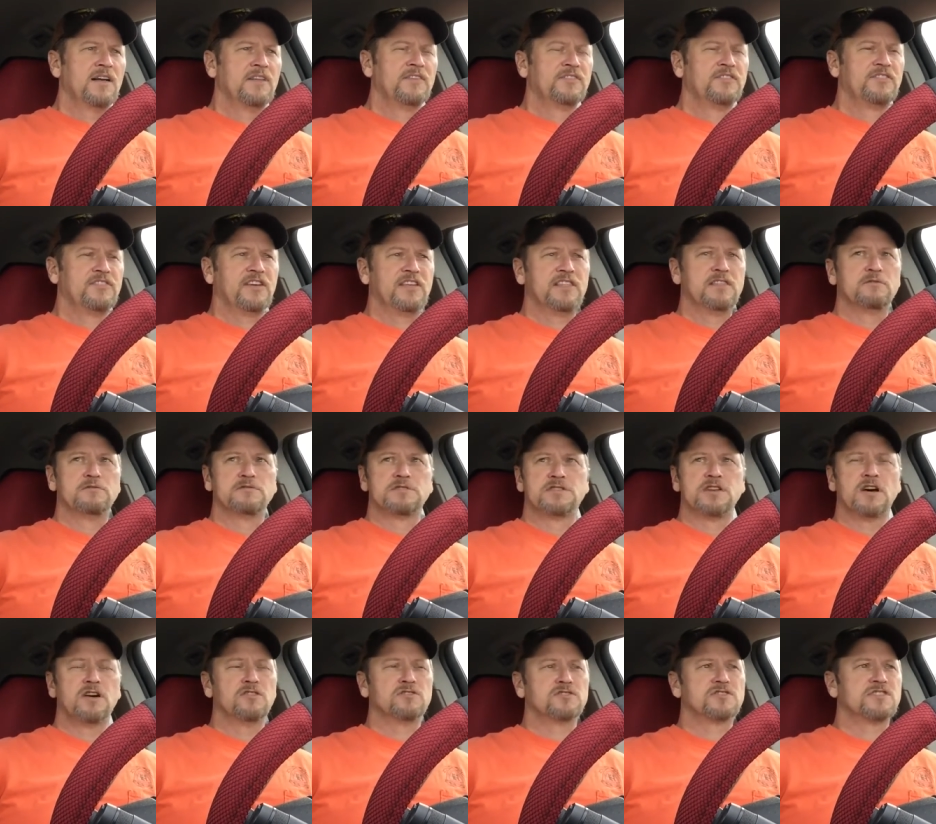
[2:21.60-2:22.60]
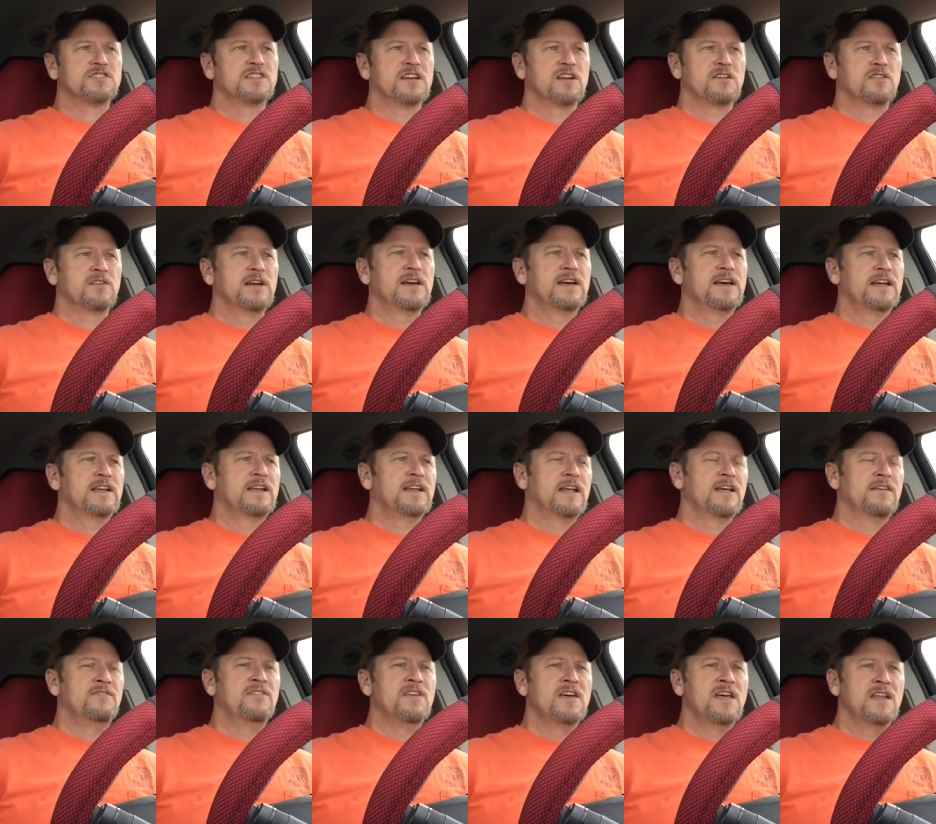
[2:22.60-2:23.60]
see the results therein,
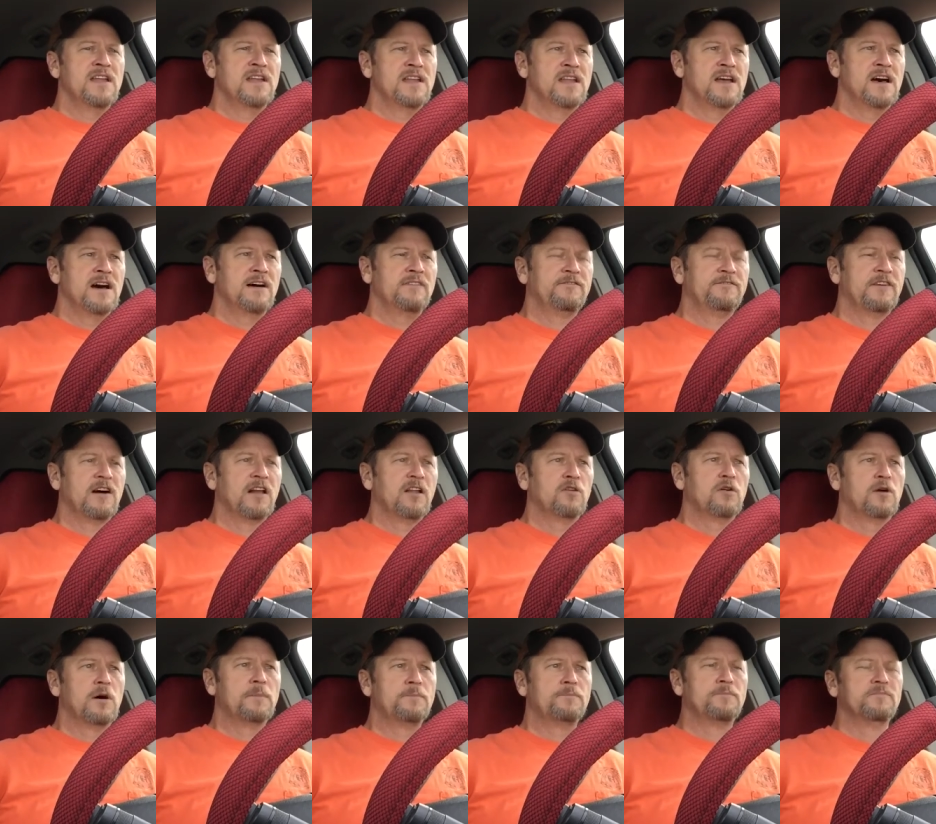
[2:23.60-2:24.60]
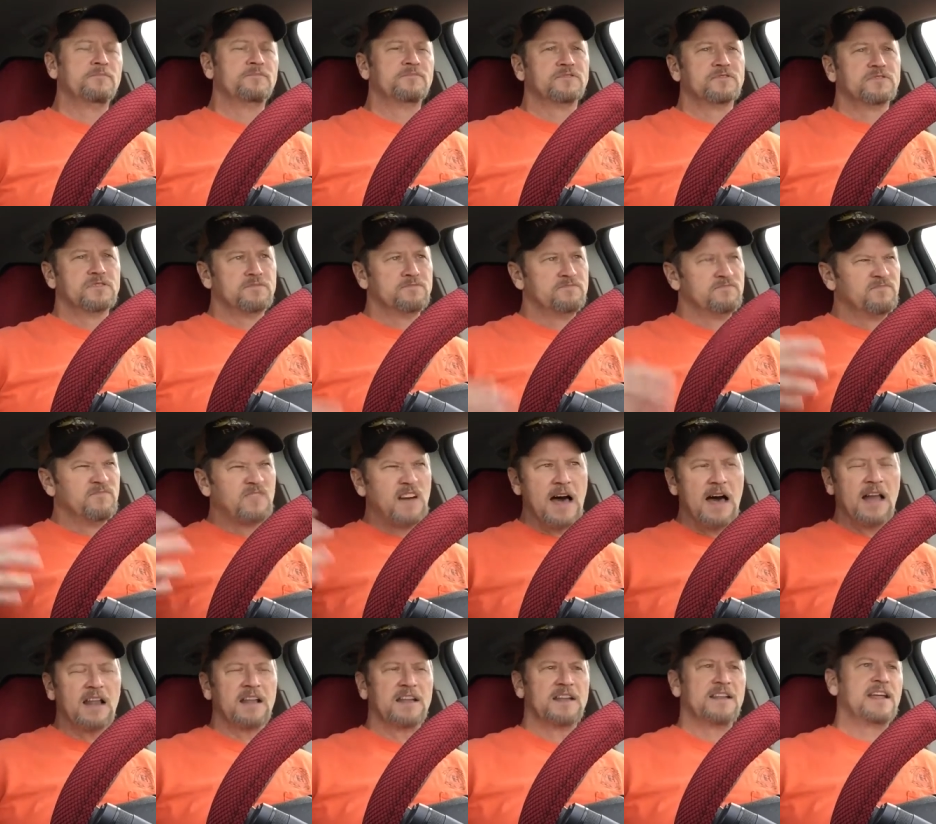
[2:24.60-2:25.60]
and then follow up,
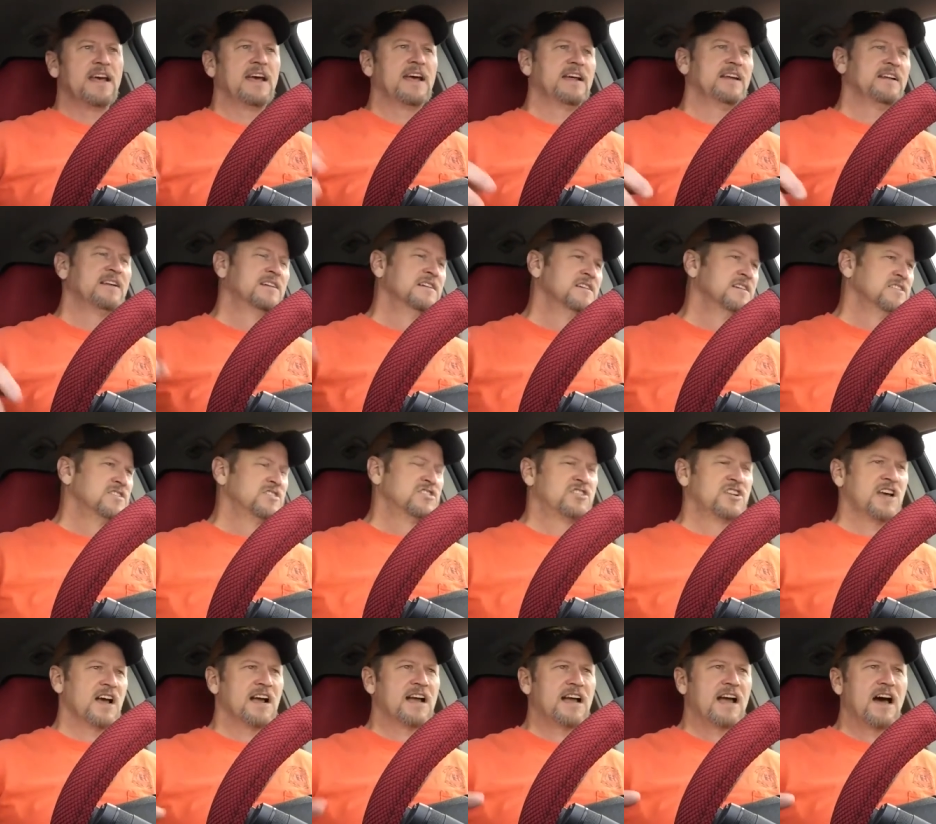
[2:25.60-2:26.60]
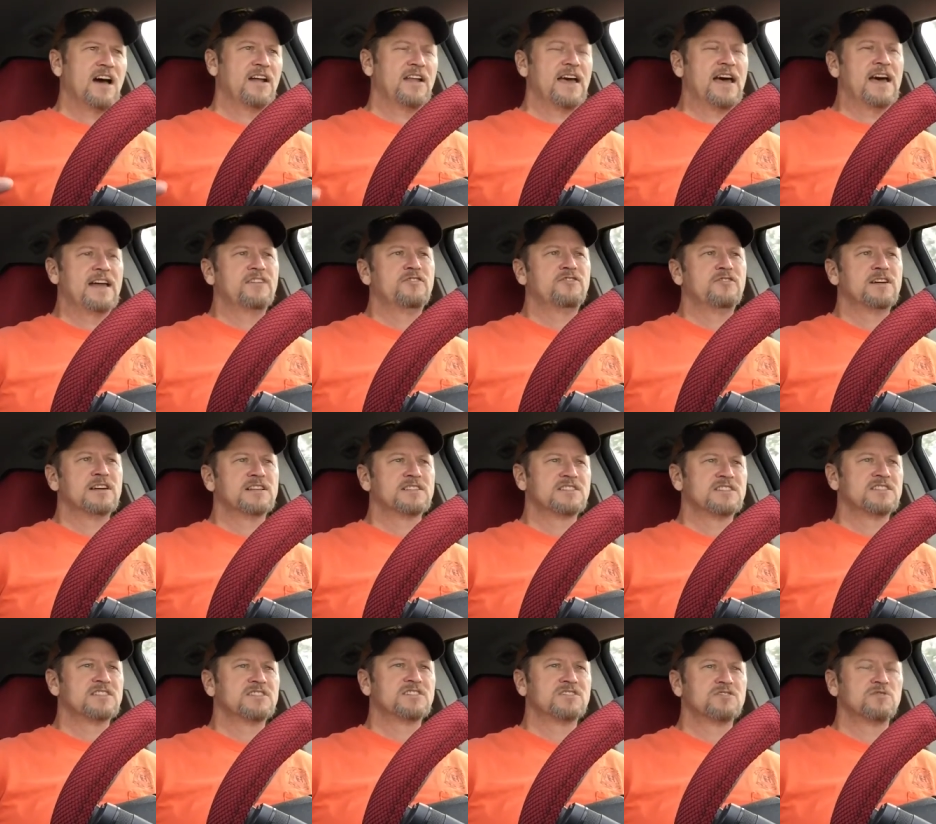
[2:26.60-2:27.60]
validate, check out
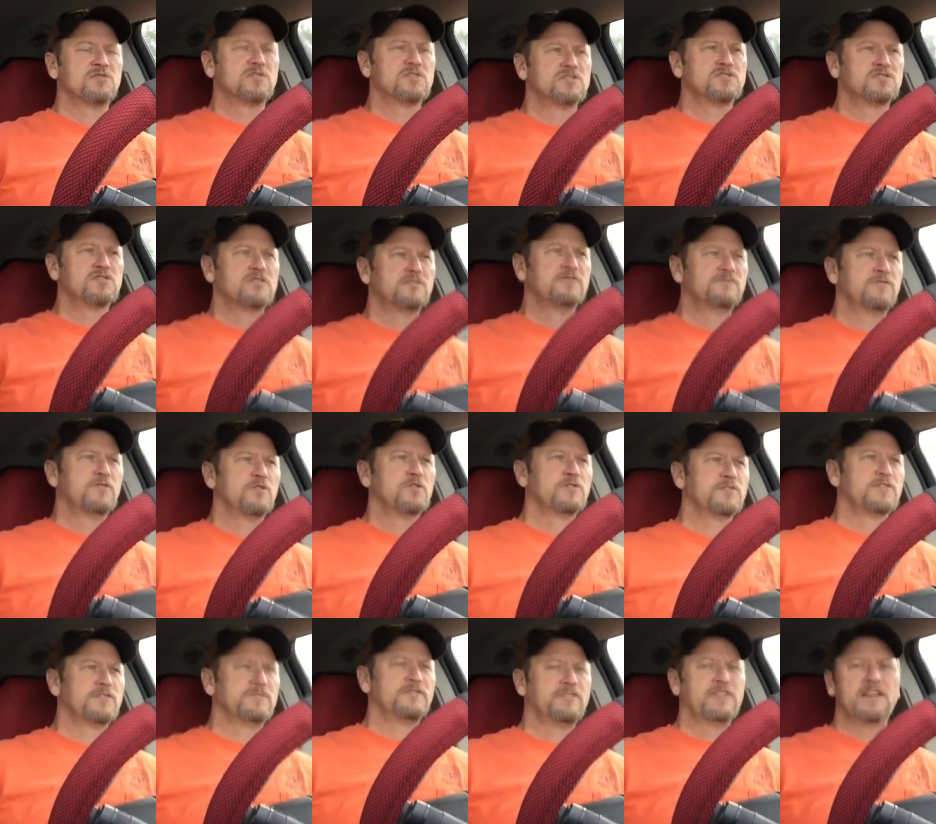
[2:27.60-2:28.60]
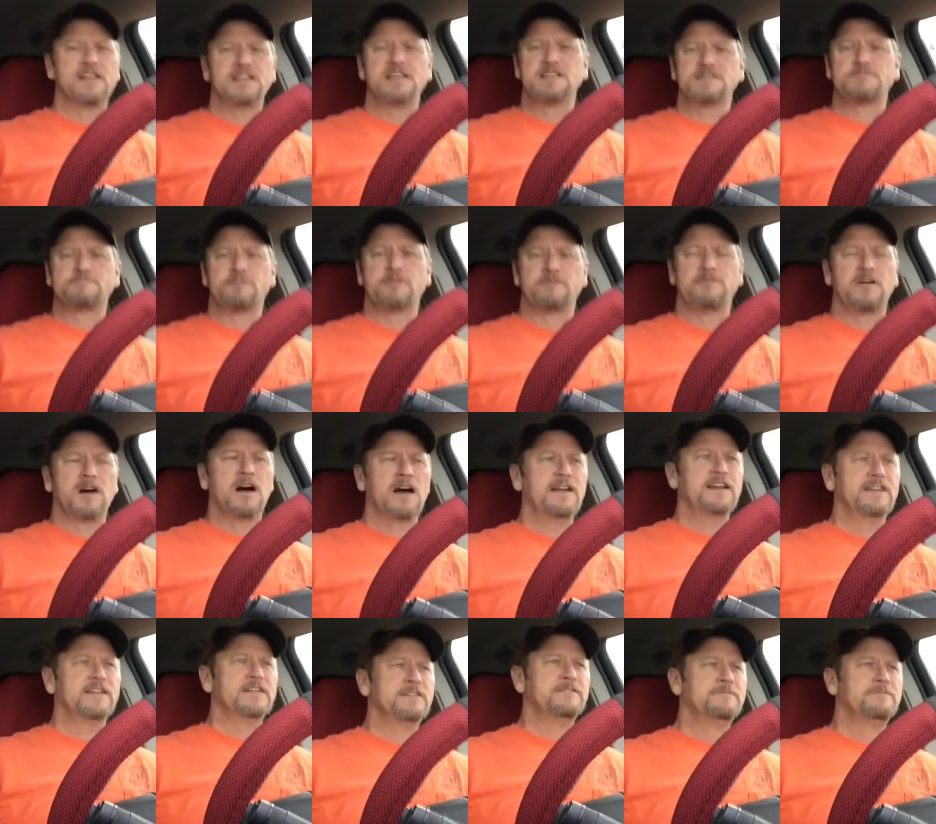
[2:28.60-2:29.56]
addresses, so on and so forth, if any is provided.